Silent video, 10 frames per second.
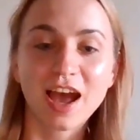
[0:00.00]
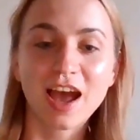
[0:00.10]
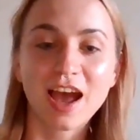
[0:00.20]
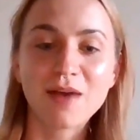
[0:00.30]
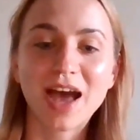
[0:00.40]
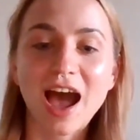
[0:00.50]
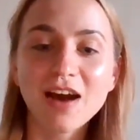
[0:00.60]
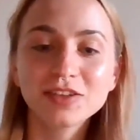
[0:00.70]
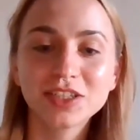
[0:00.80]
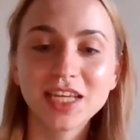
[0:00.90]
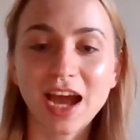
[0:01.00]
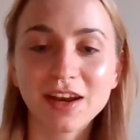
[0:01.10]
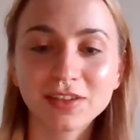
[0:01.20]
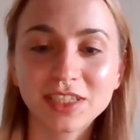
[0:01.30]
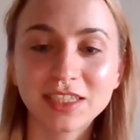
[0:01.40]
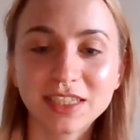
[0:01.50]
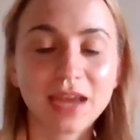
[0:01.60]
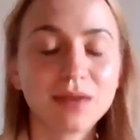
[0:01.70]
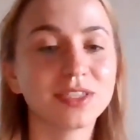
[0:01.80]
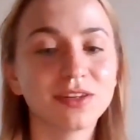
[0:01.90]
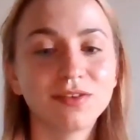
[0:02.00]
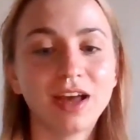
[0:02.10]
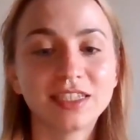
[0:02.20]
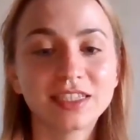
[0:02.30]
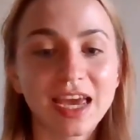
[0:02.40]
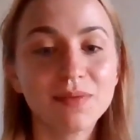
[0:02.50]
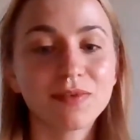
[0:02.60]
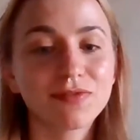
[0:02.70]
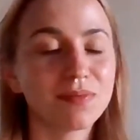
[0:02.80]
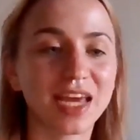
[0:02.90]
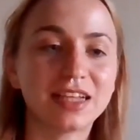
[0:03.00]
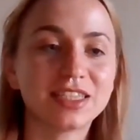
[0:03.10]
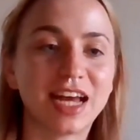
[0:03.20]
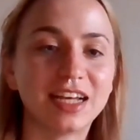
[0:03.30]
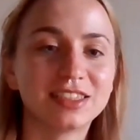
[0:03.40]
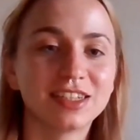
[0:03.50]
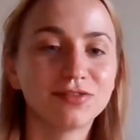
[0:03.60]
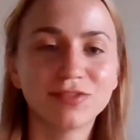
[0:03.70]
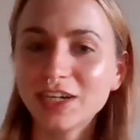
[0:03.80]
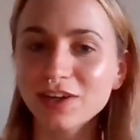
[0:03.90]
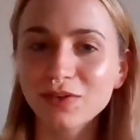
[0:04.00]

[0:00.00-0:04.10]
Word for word: Um, how do the adults escape escape from the ant's nest? Really